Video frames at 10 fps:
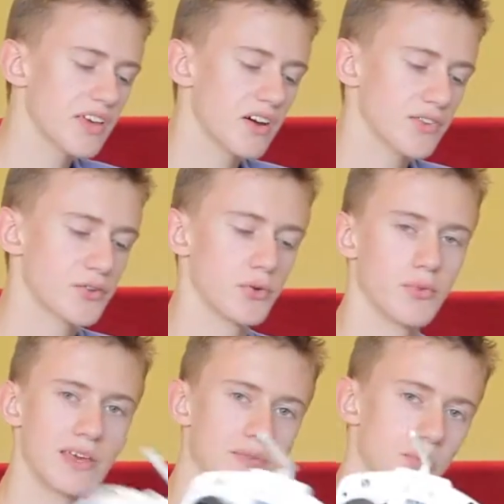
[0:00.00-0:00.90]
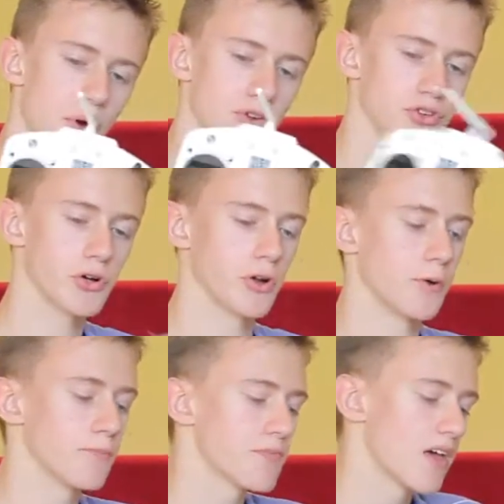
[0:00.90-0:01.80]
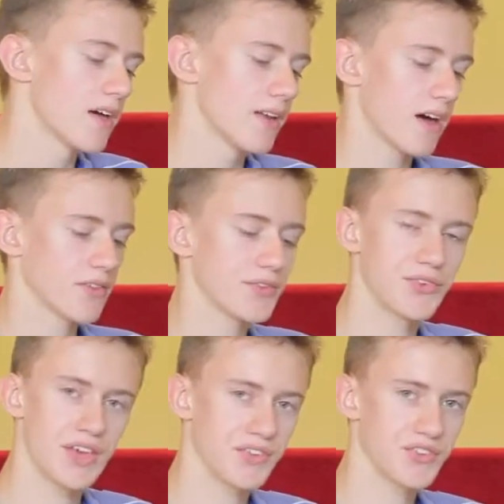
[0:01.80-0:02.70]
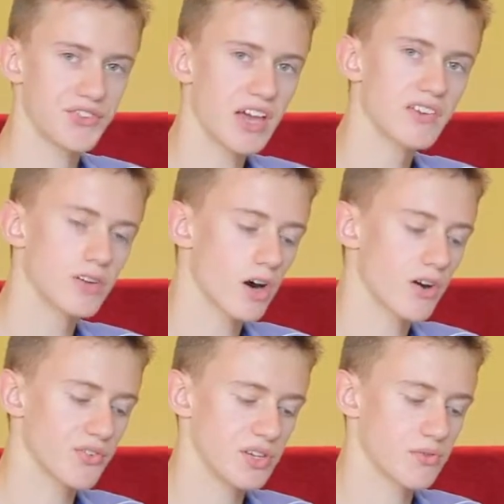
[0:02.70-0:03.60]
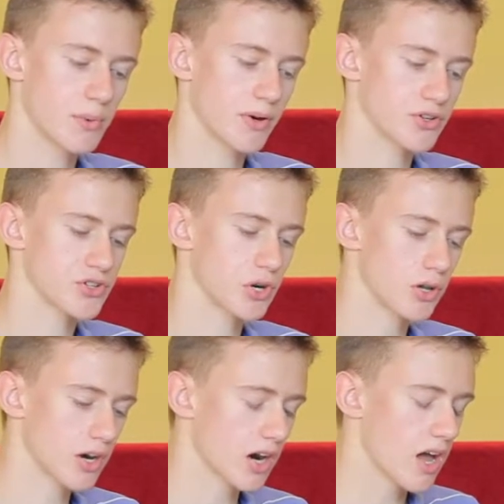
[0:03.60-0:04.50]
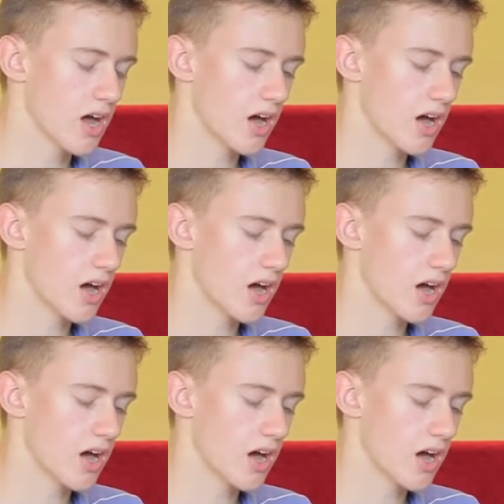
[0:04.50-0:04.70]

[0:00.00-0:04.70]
get on to the remote controller. Now this is a standard RC remote controller.